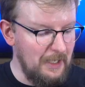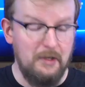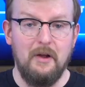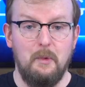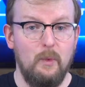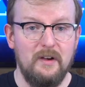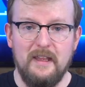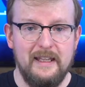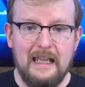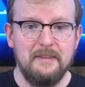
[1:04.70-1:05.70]
I don't know where
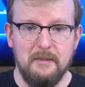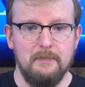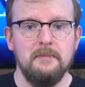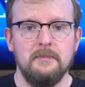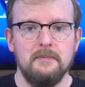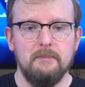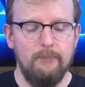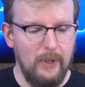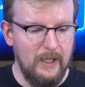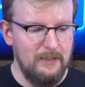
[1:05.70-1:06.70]
they get them,
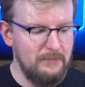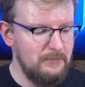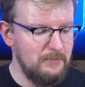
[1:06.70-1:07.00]
but